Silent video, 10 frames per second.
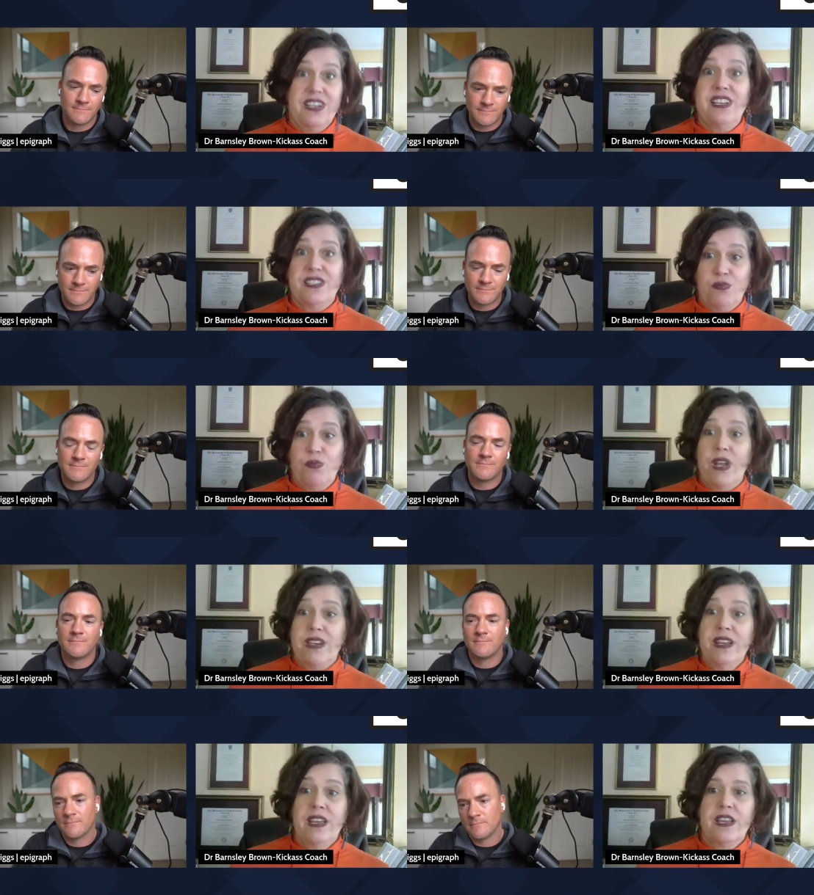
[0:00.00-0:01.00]
Speaker 1: is when
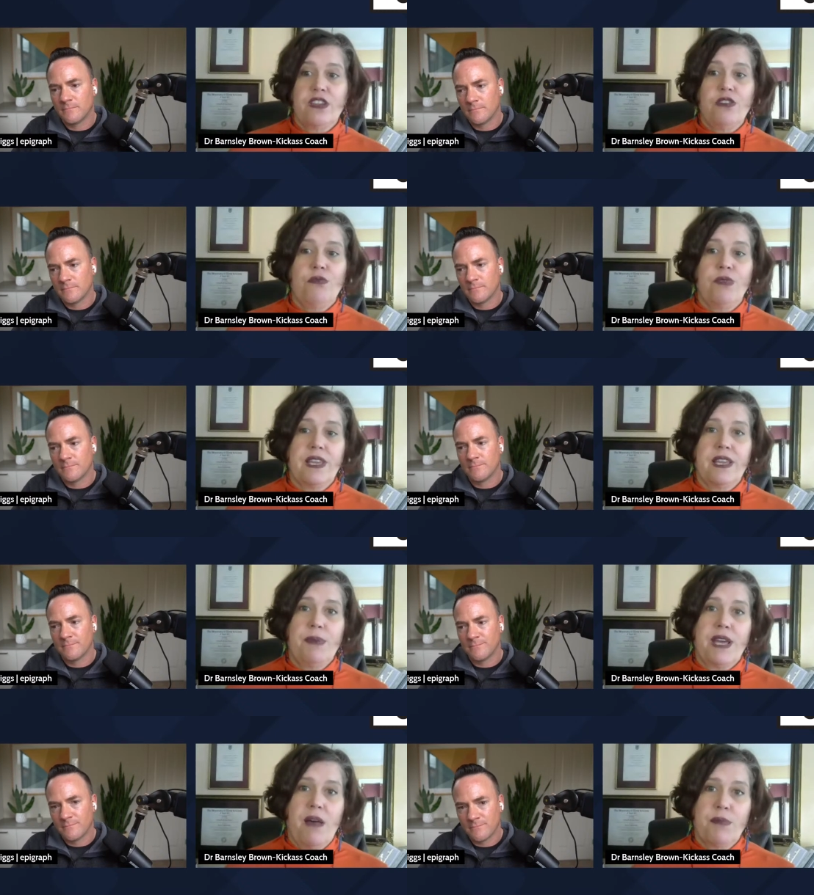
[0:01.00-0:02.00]
you really
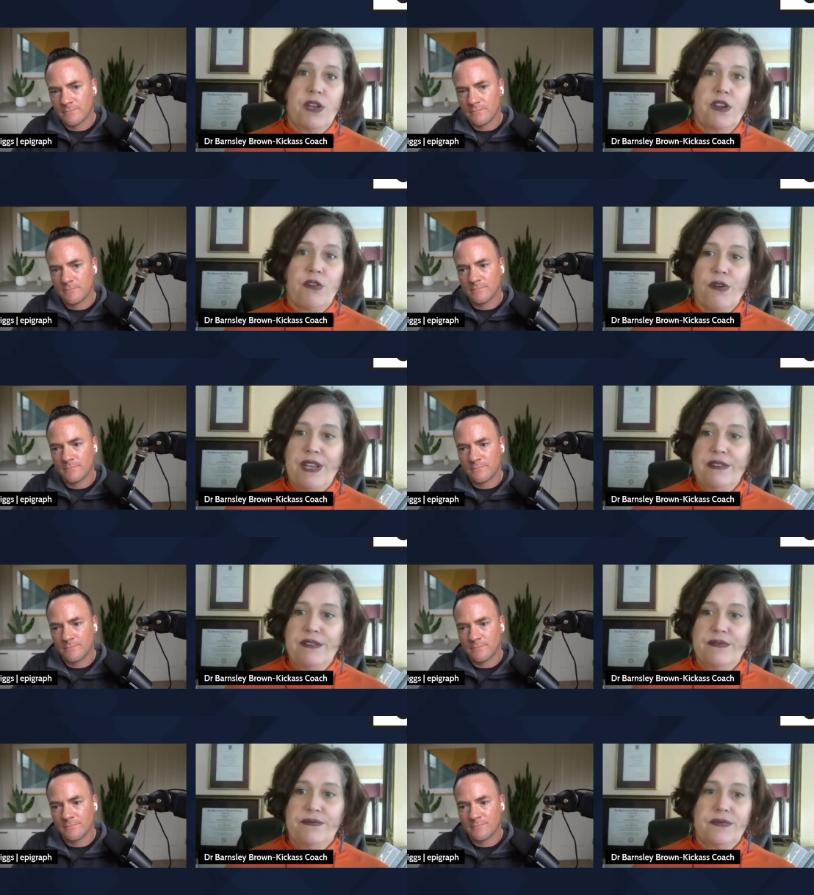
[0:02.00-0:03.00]
become congruent.
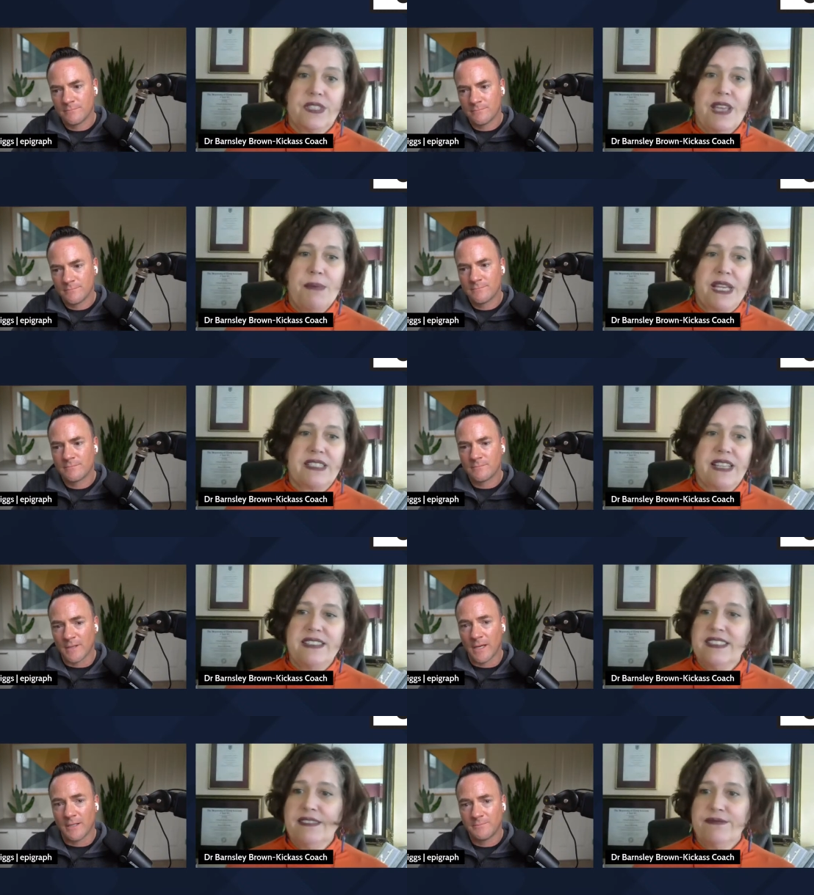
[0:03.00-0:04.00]
Does that make
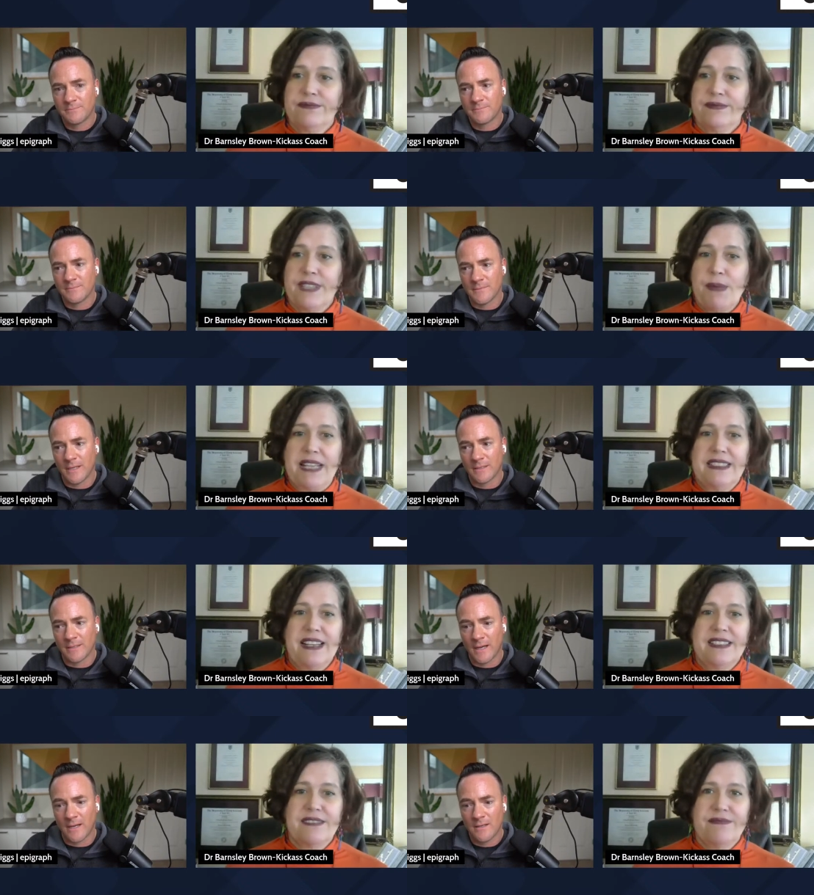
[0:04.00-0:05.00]
sense? Yeah. That makes yeah,
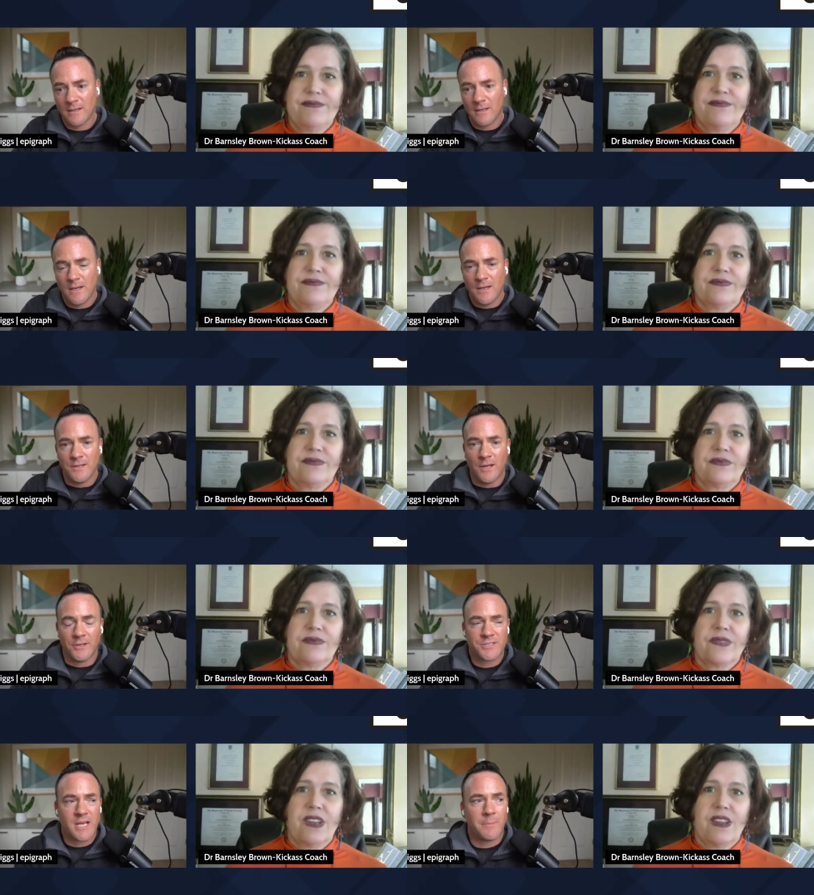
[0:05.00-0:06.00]
sense. Yeah.
Speaker 2: No,
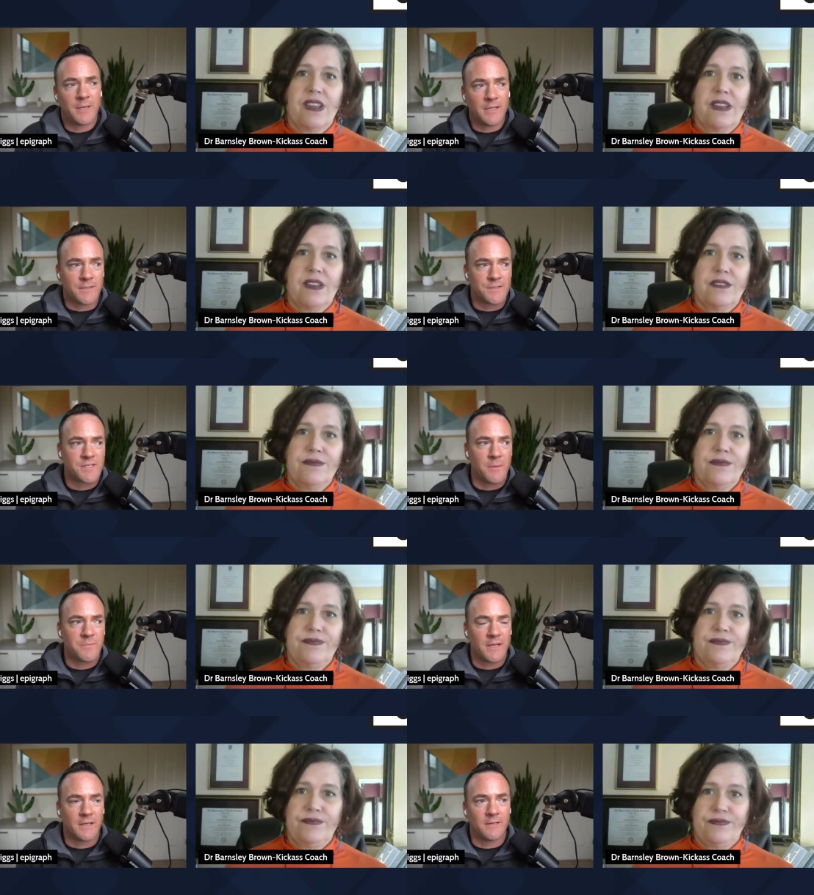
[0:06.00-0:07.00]
you're tapping into
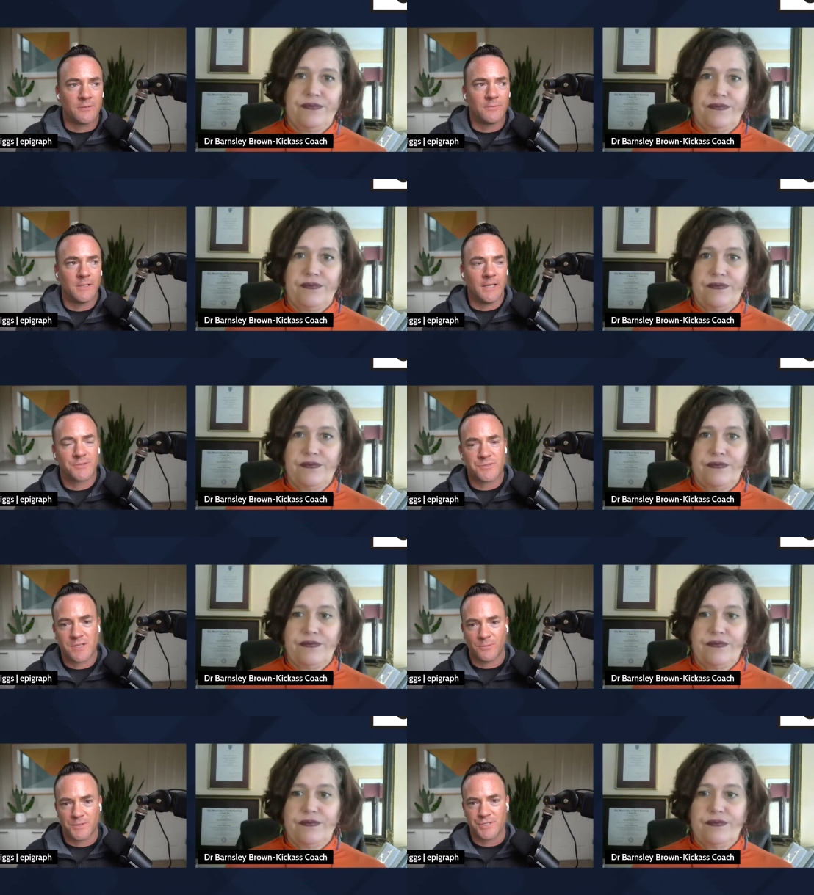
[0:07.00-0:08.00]
something really
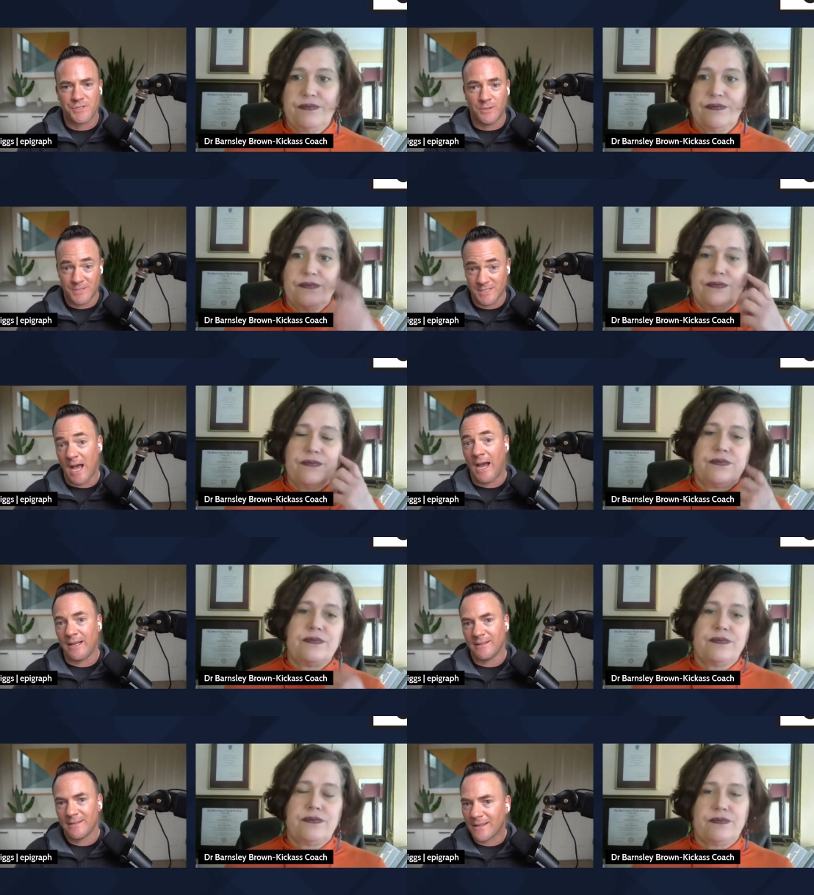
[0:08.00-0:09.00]
interesting, which, you know,
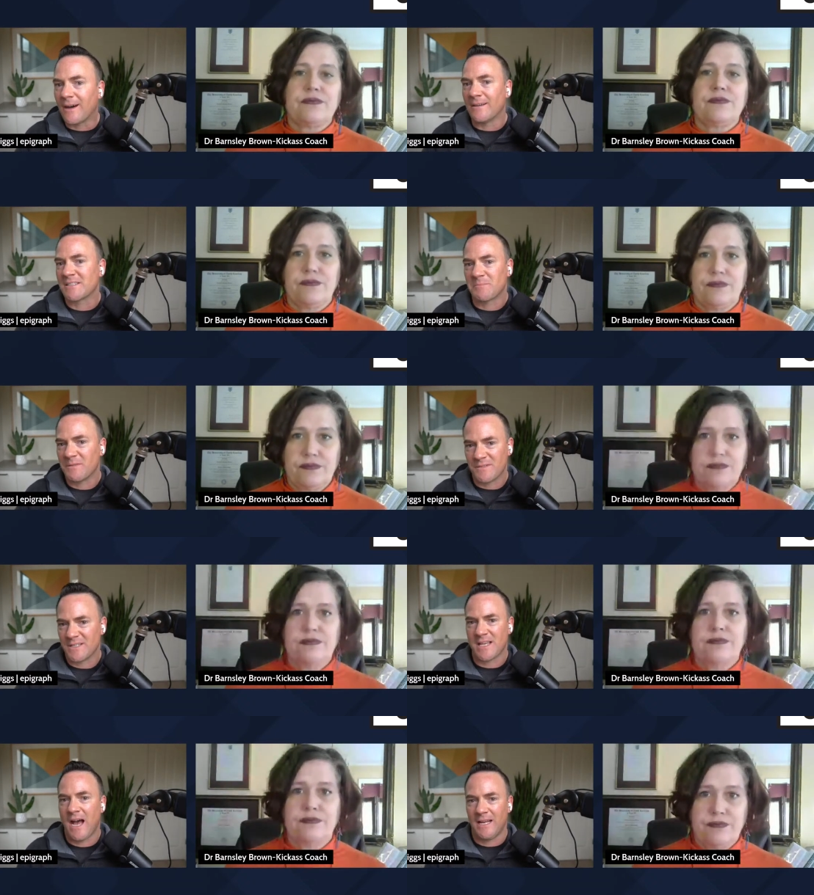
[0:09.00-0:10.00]
design, the concept of
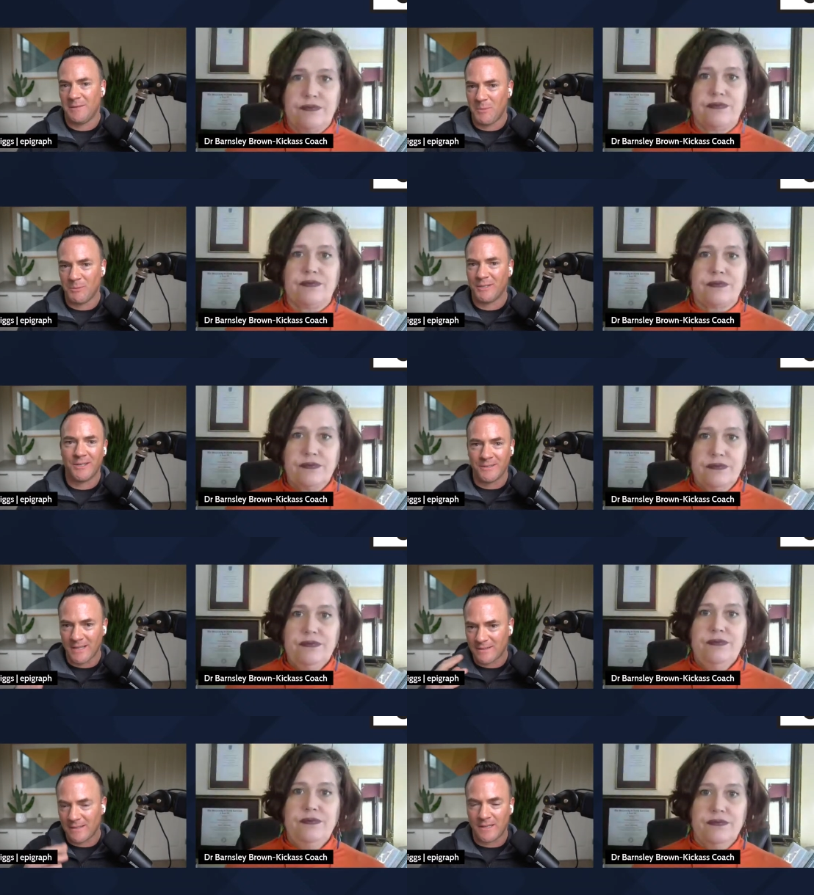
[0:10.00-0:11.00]
design. And people hear
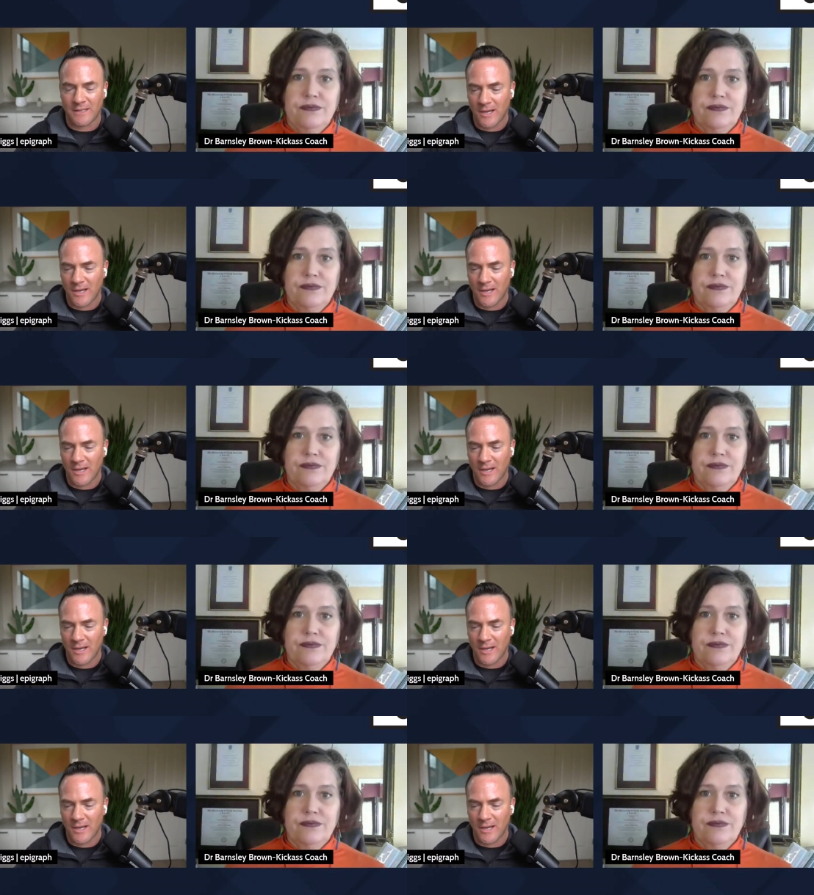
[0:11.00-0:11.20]
that, they think,